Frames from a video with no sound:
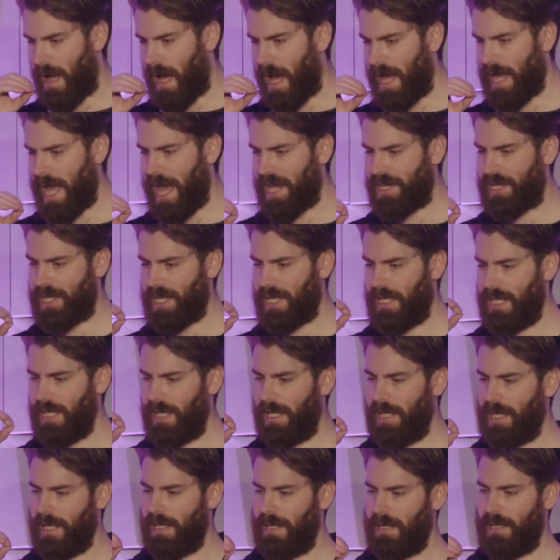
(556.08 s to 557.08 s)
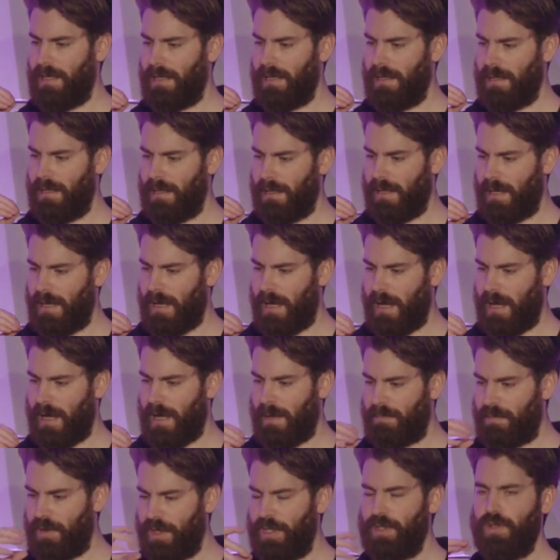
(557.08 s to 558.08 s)
I actually
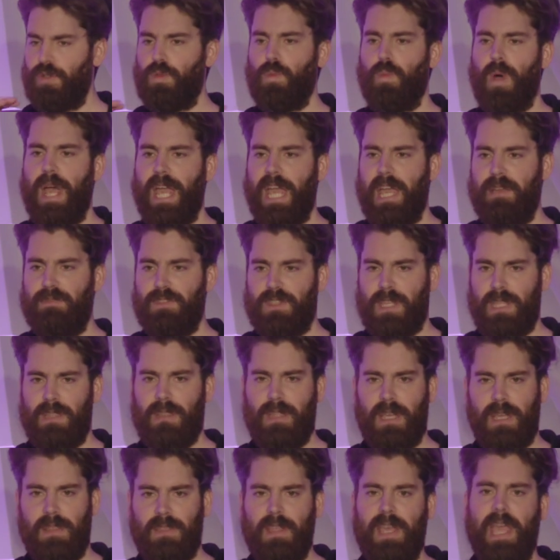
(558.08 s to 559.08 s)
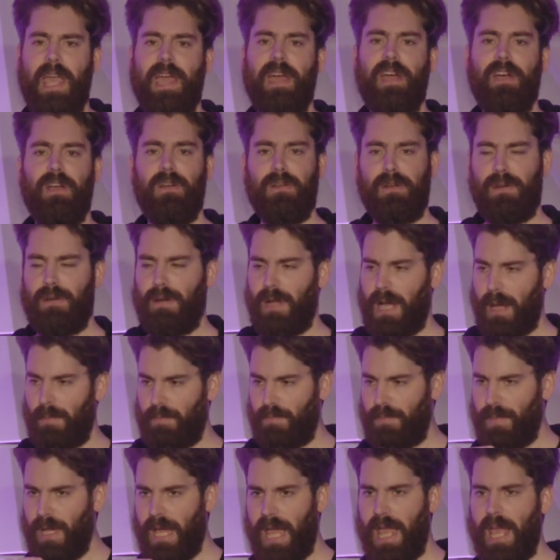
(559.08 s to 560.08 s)
produce waves in the air.
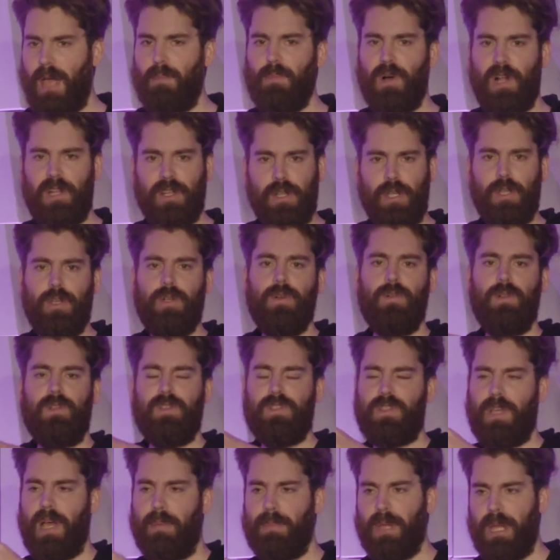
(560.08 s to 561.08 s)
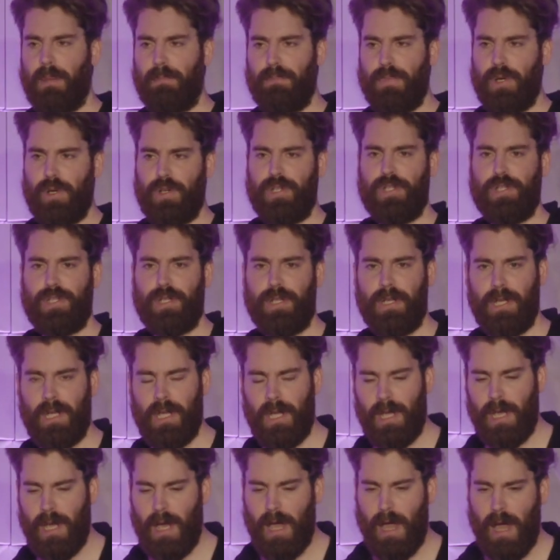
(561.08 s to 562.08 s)
Air molecules are being pushed,
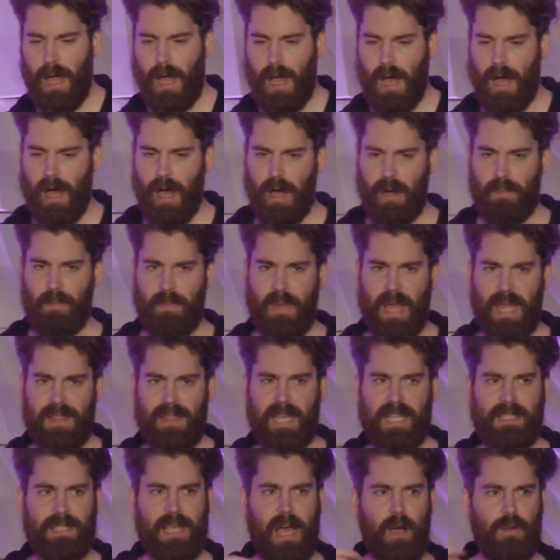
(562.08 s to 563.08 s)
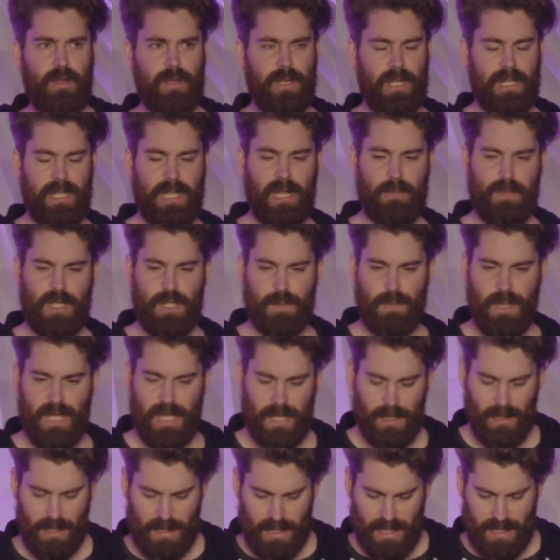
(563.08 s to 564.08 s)
and that's how you can hear me
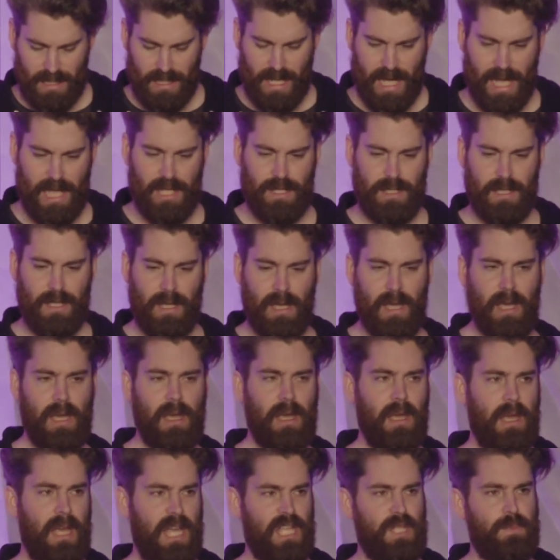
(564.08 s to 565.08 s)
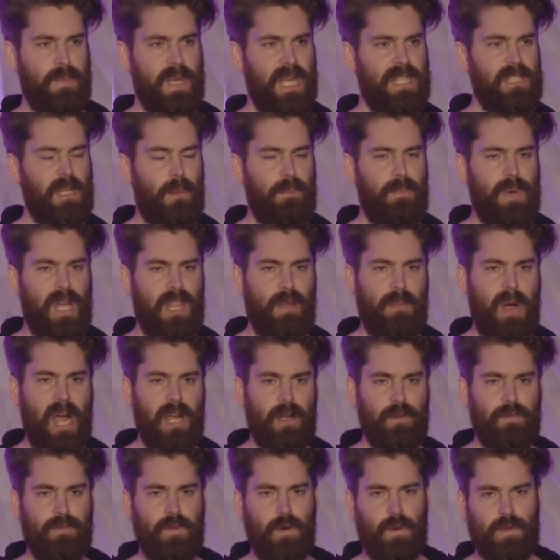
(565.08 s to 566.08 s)
speak. In this case, it's picked up by the
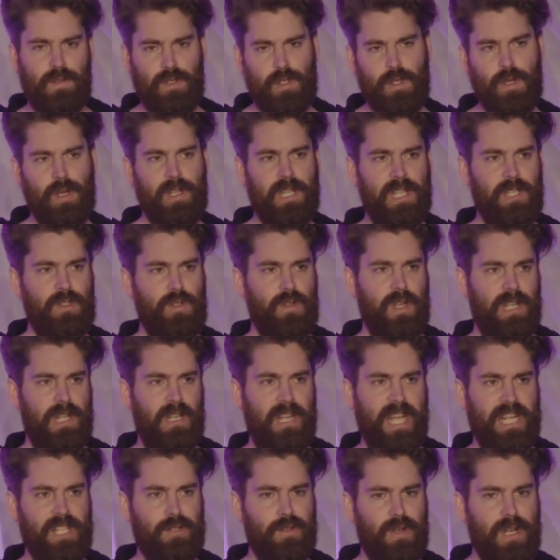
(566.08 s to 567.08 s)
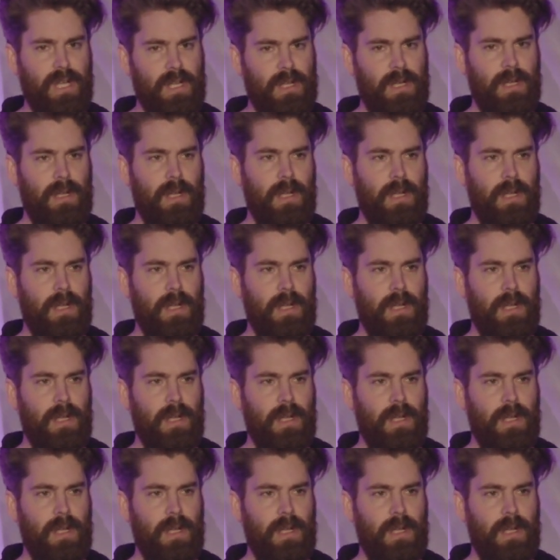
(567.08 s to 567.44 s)
microphone, turned into an electric